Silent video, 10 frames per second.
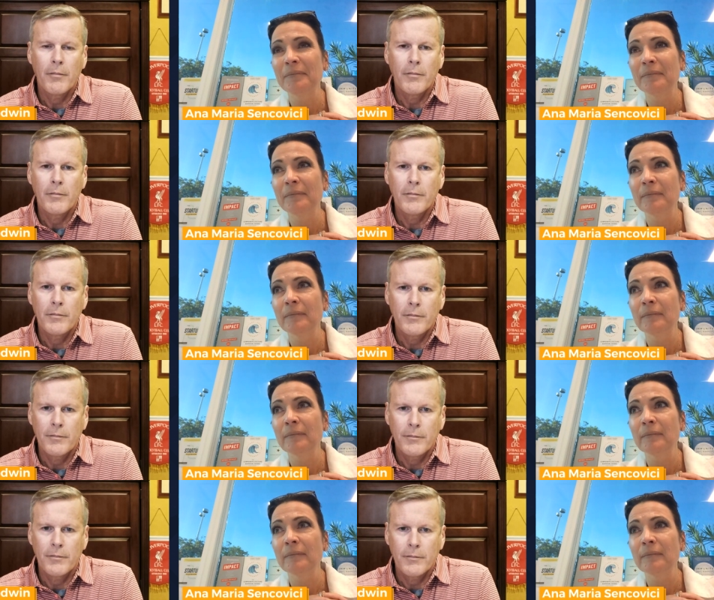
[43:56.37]

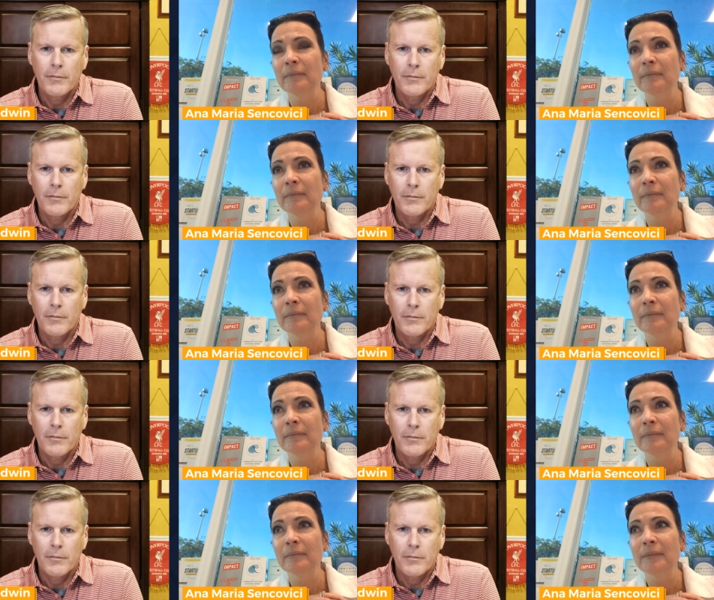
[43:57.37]

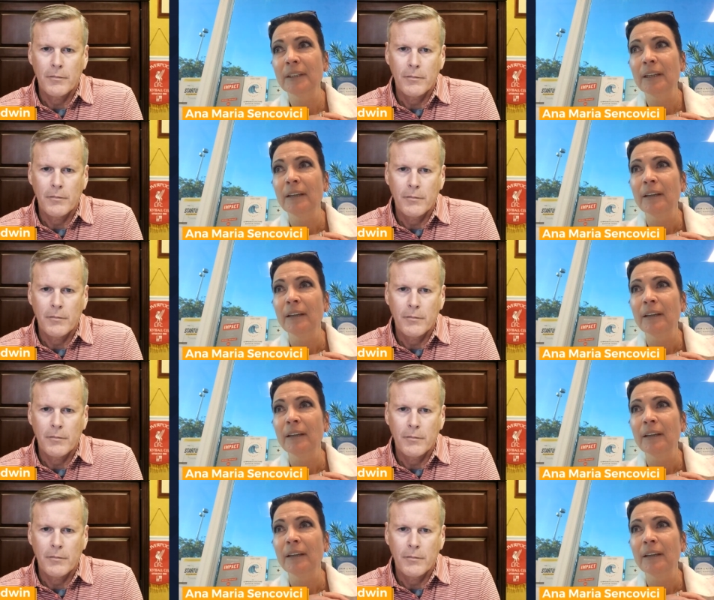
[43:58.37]
[no speech]